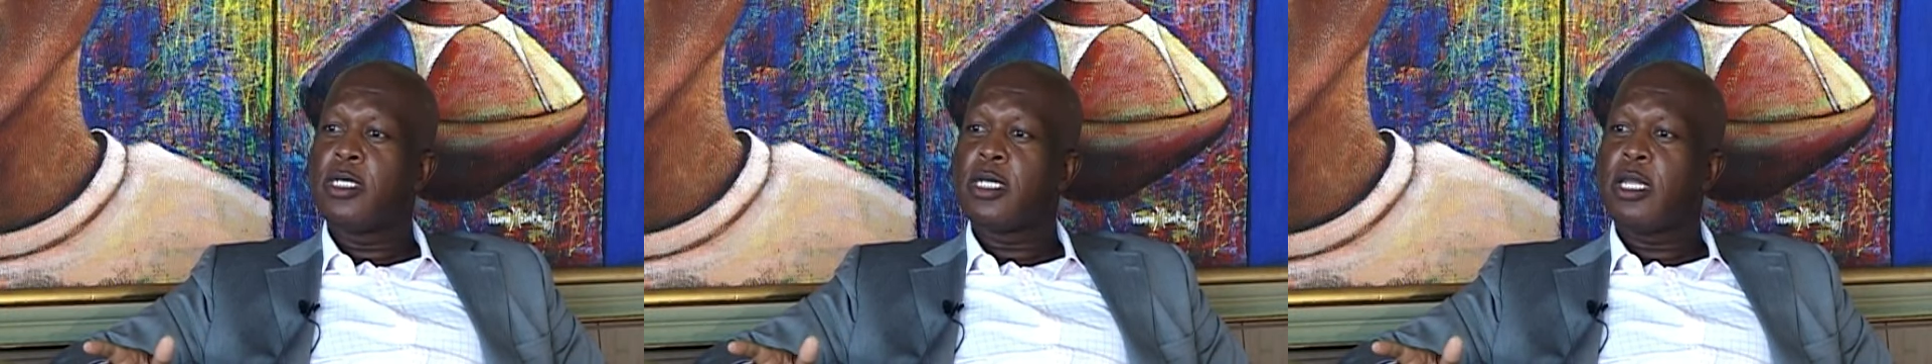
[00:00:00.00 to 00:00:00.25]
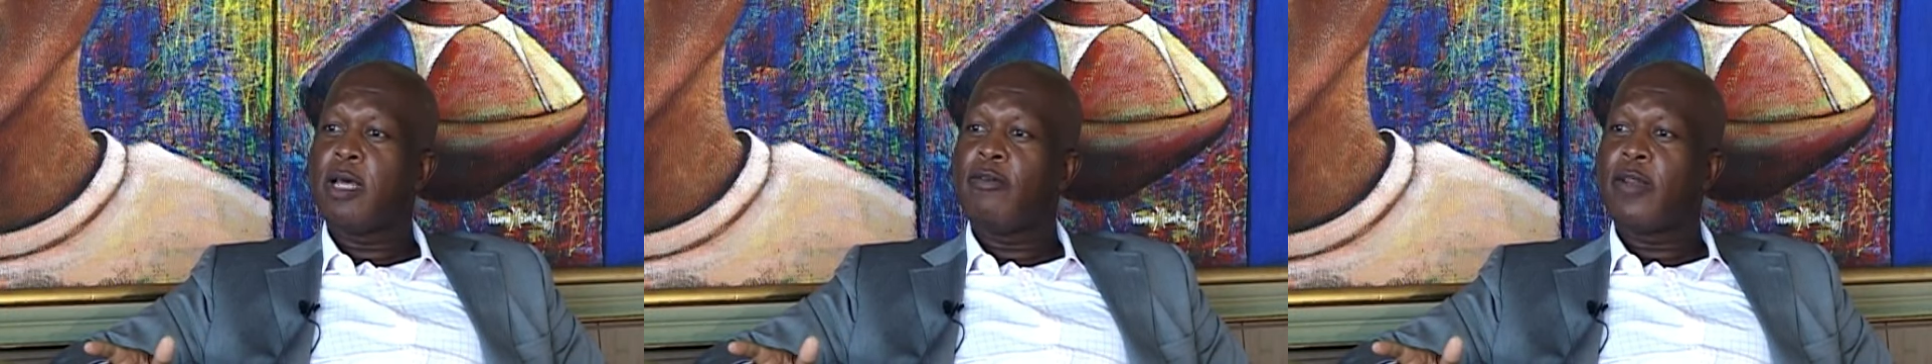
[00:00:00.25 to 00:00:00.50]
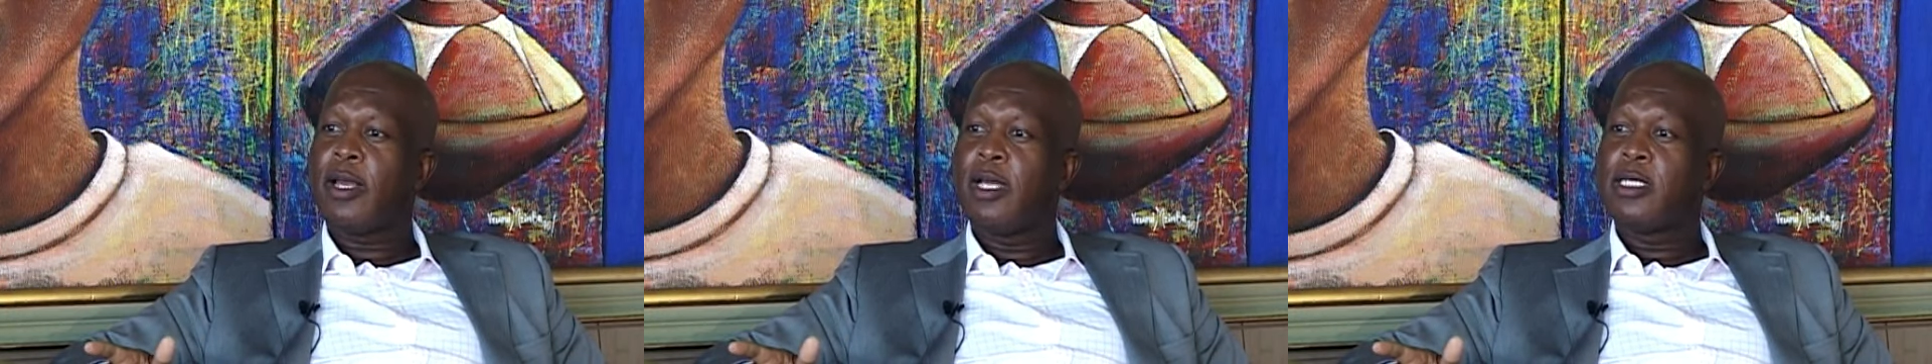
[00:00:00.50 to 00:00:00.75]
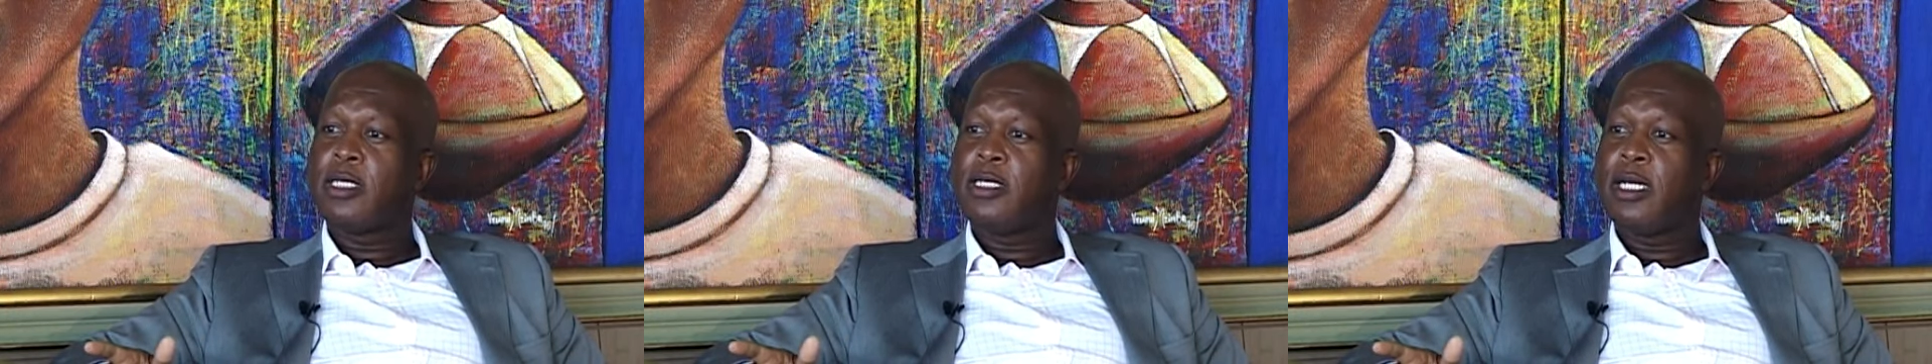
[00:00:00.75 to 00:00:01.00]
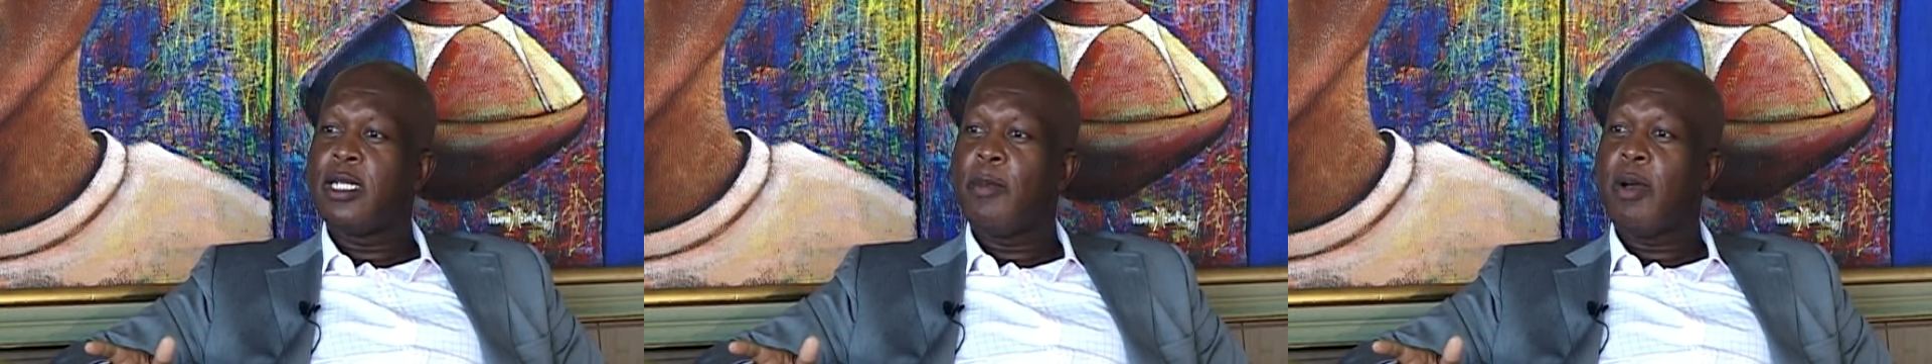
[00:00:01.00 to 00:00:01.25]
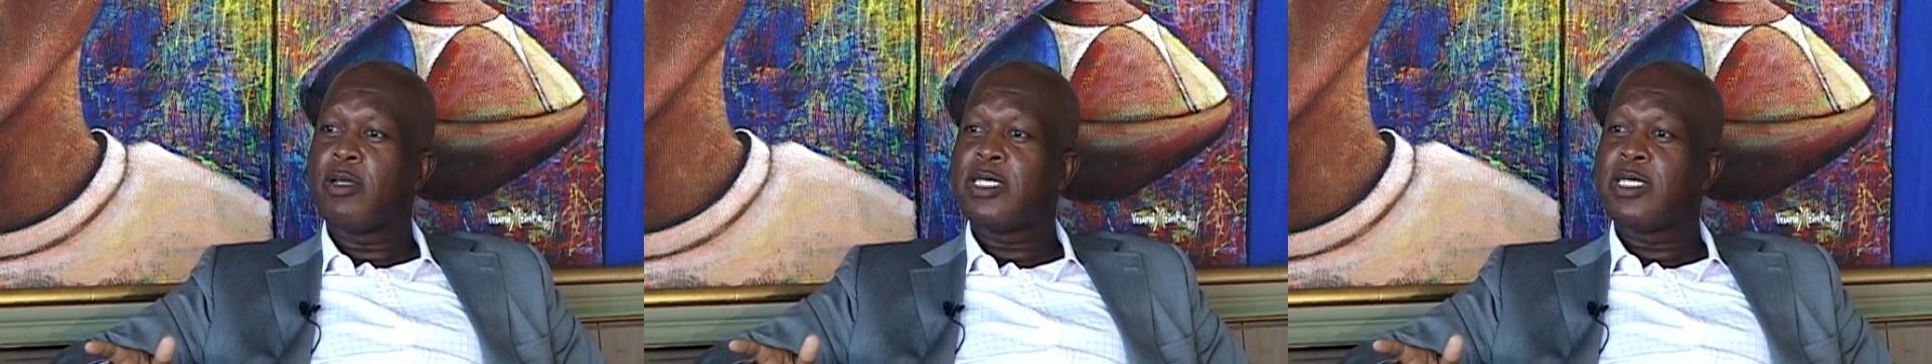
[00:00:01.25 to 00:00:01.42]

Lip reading: in South Africa is sitting at about